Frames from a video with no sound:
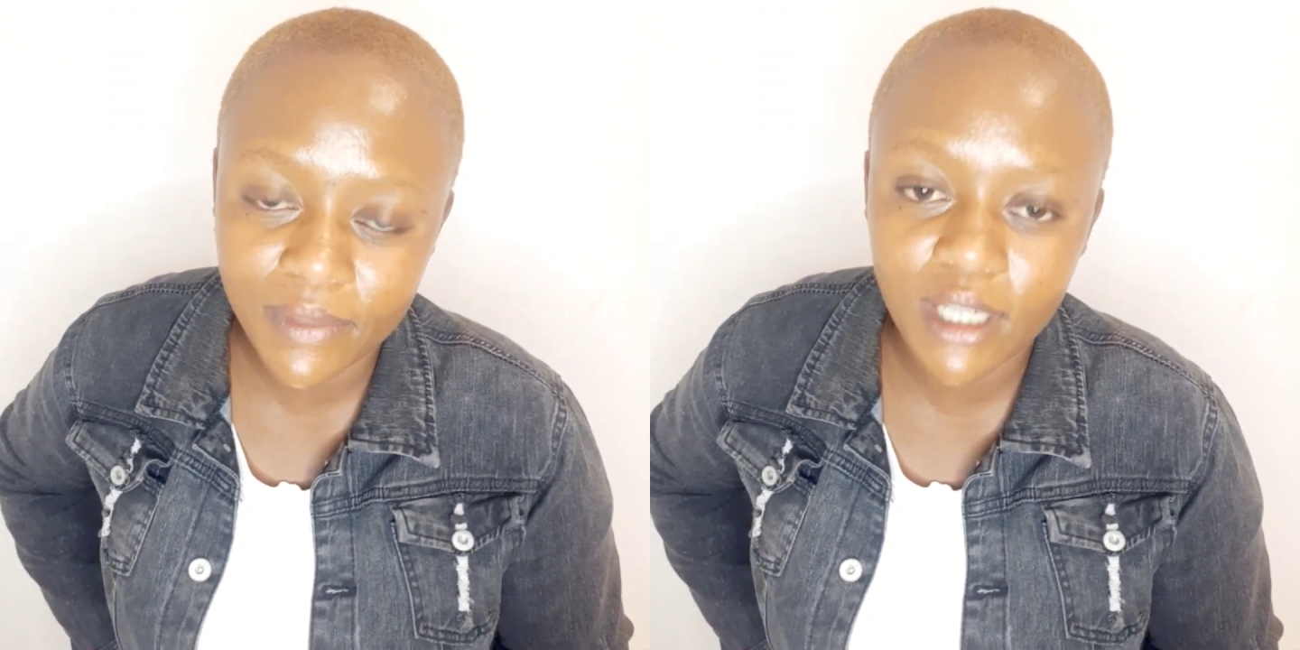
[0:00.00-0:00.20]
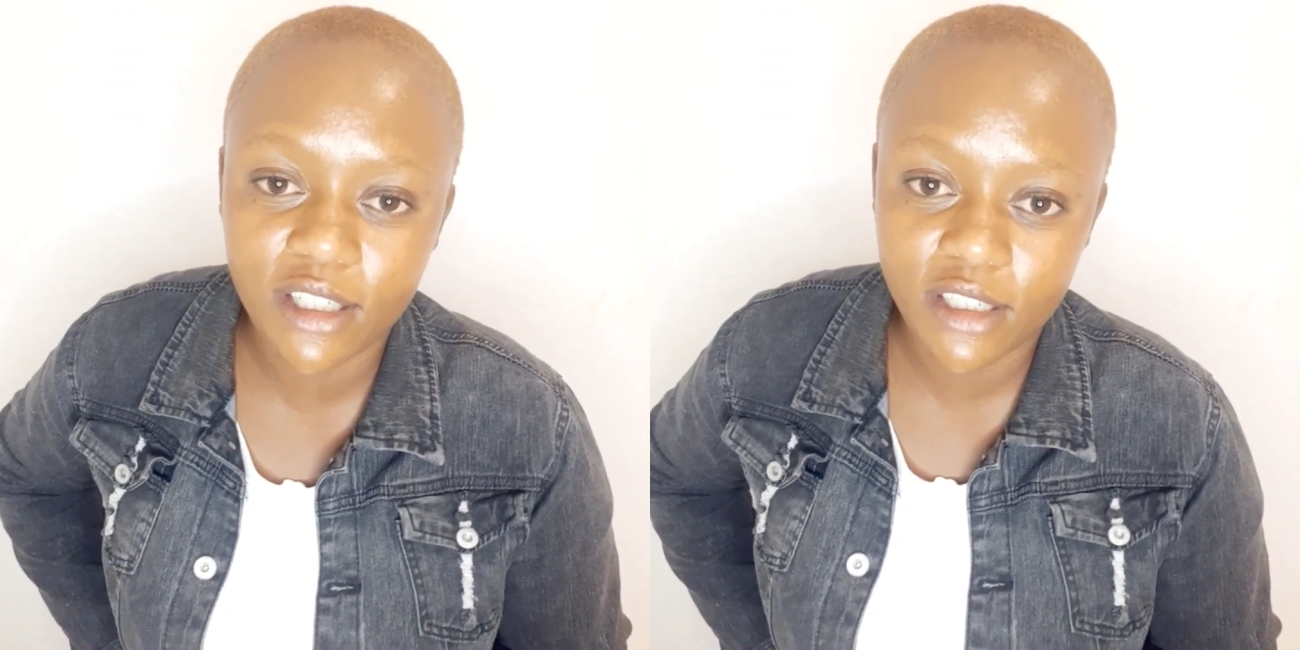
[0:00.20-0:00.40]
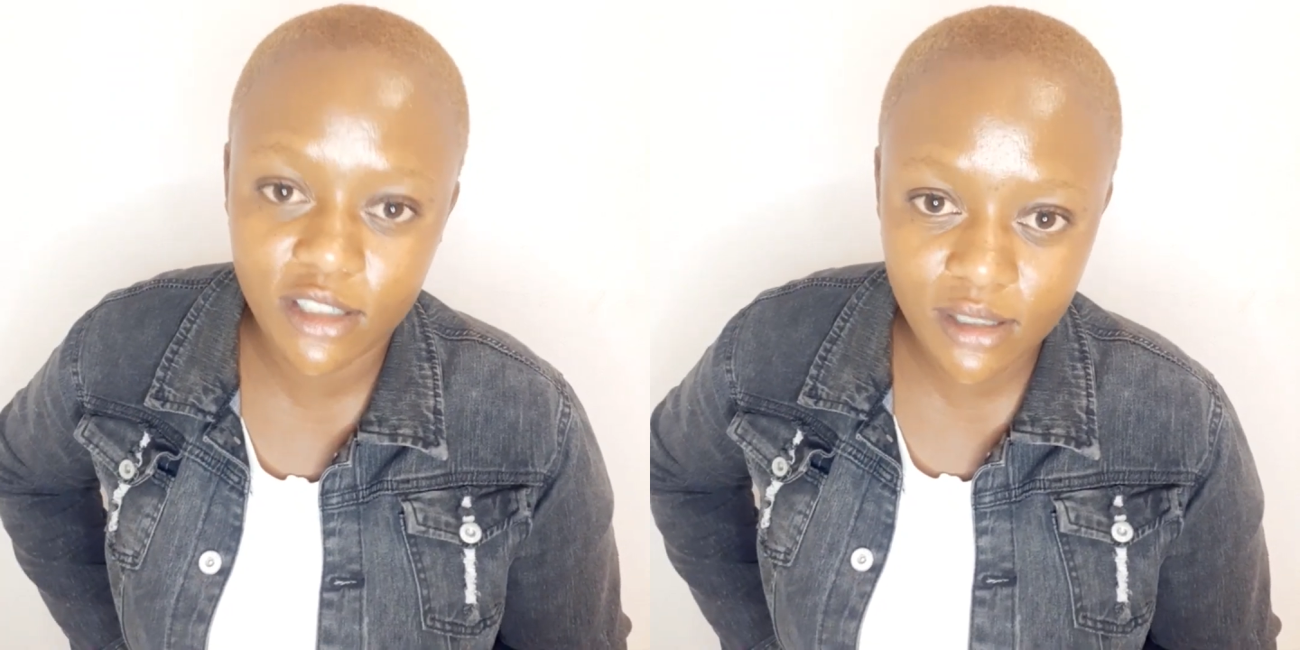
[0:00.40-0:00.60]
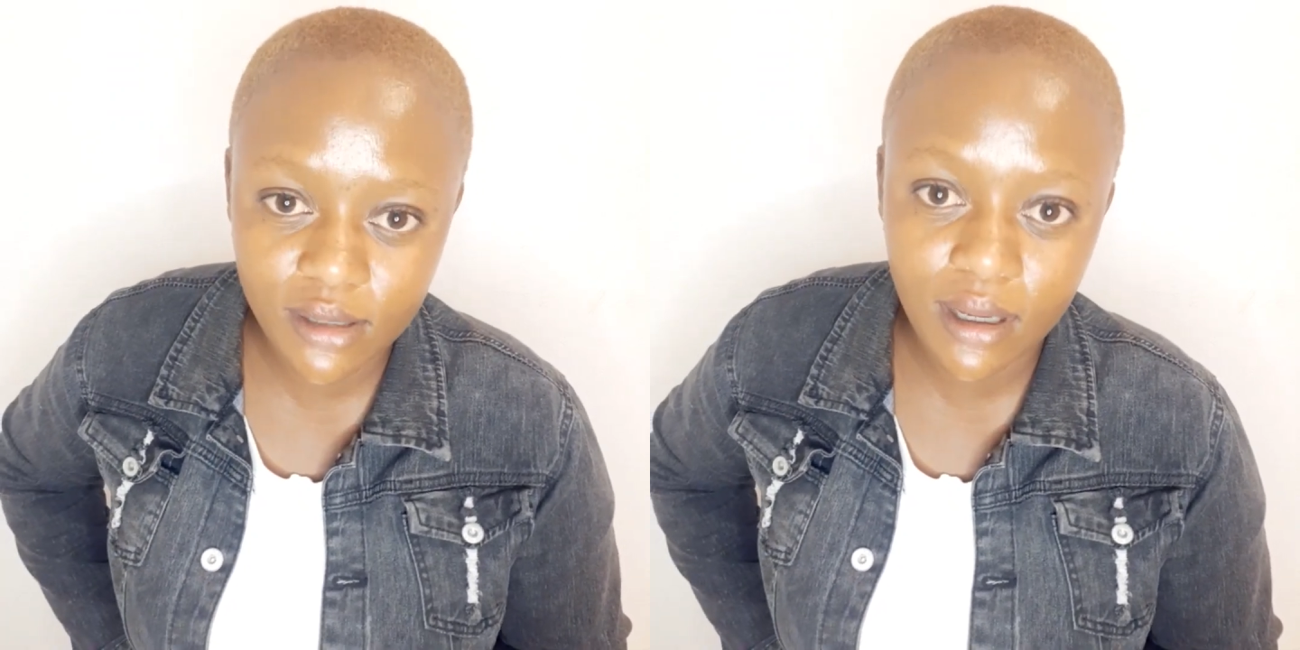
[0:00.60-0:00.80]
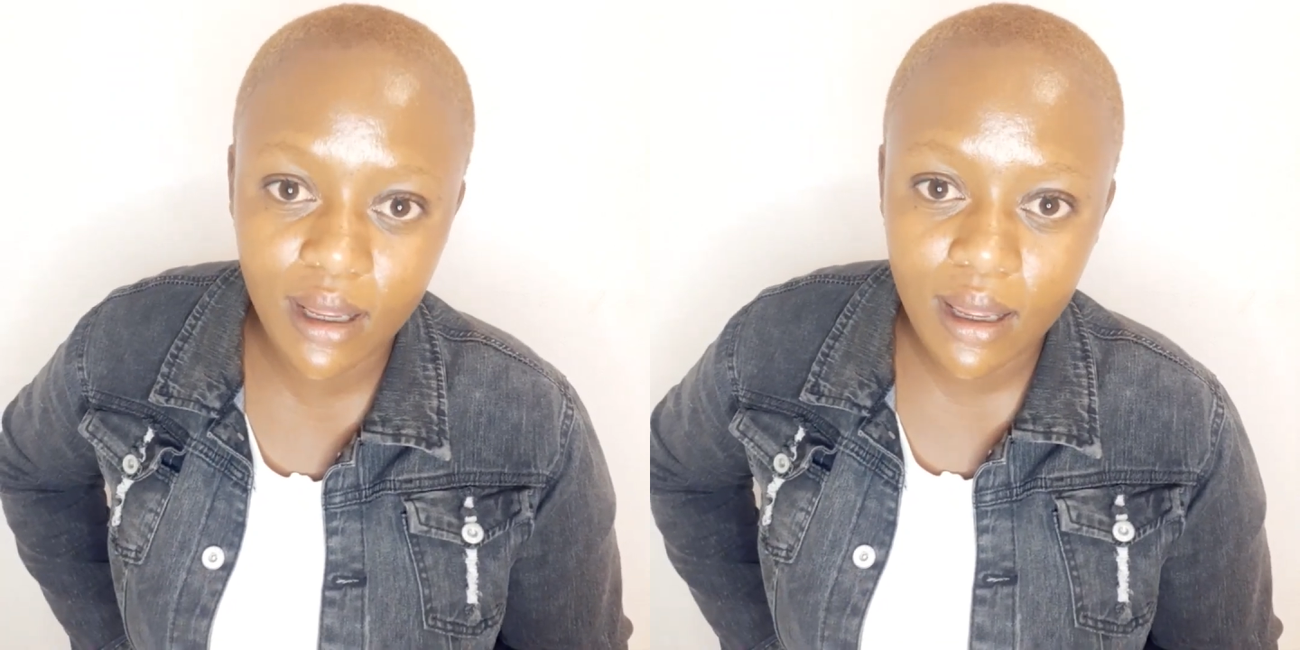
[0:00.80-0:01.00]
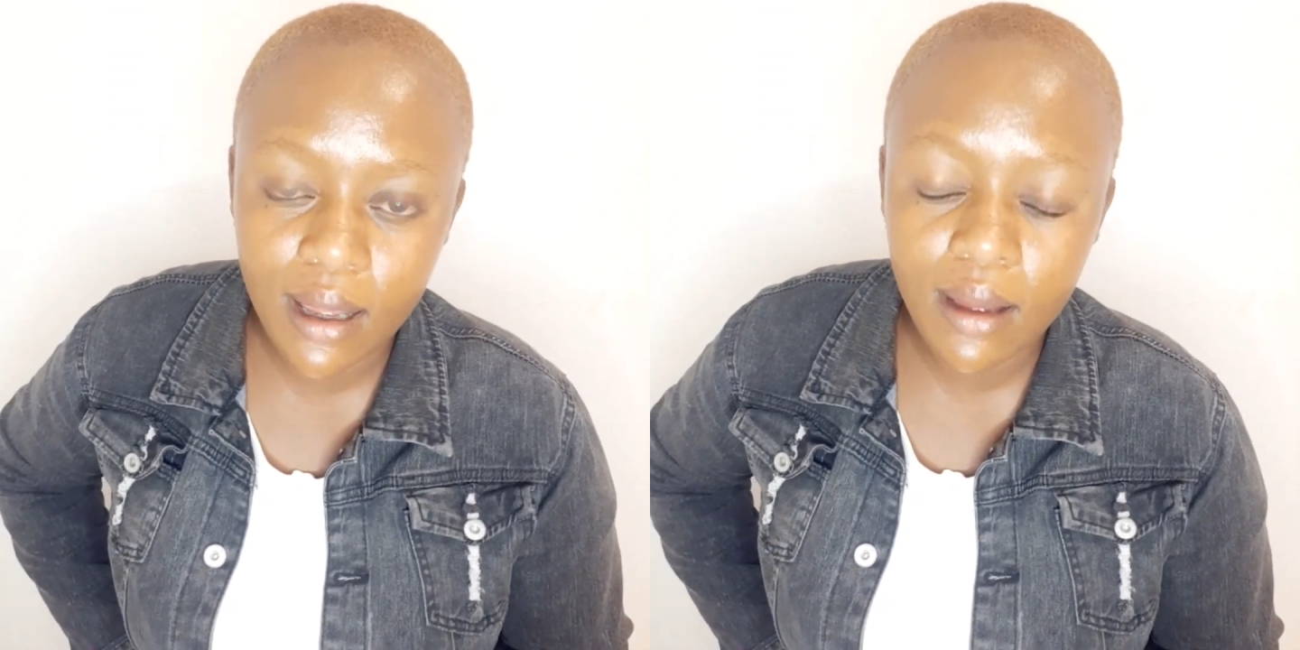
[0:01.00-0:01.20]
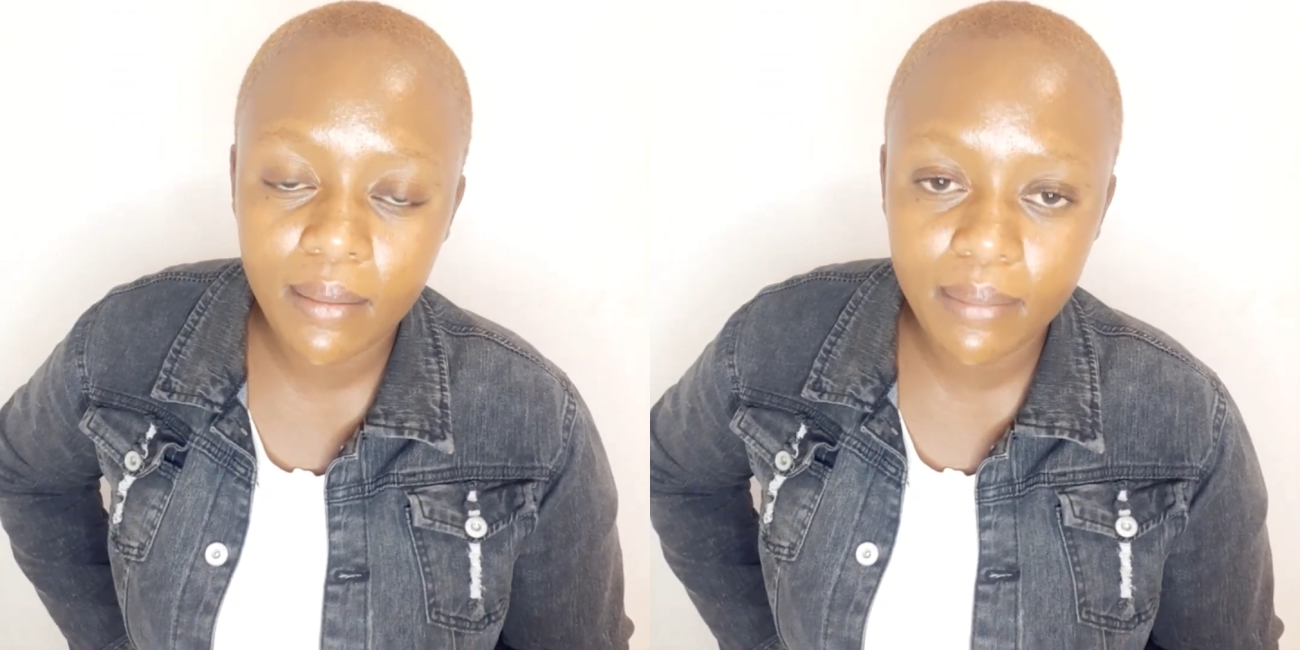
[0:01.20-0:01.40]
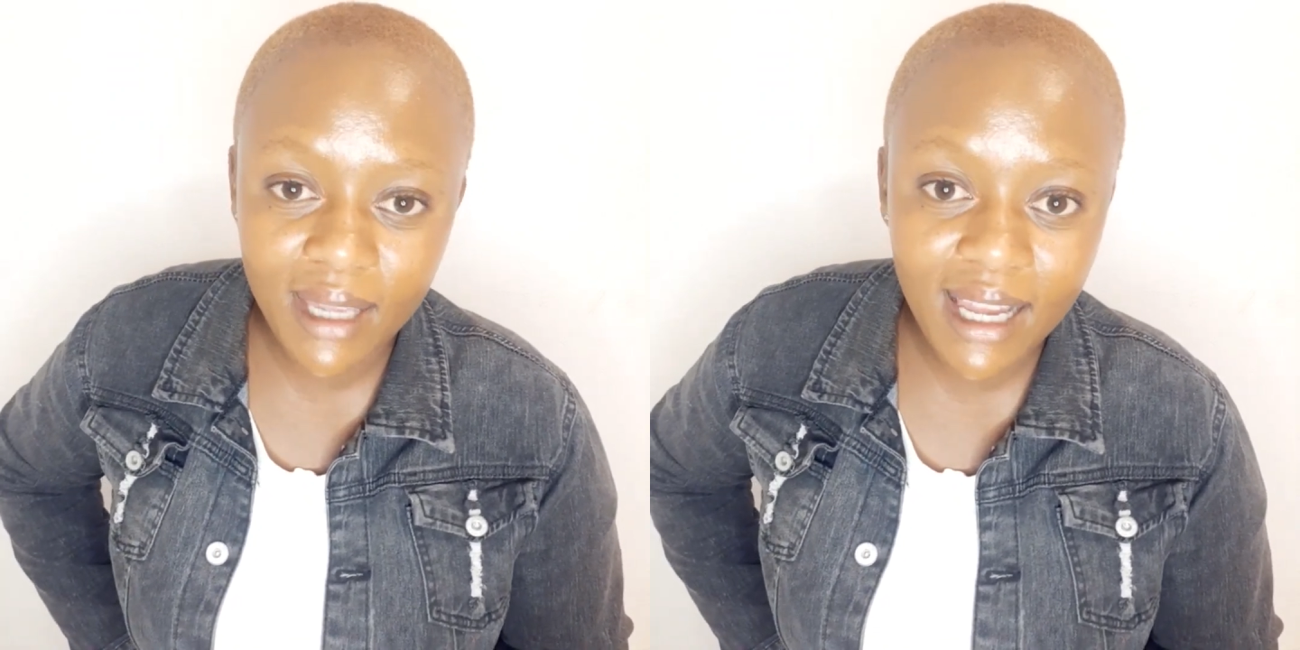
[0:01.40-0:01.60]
Yes. Being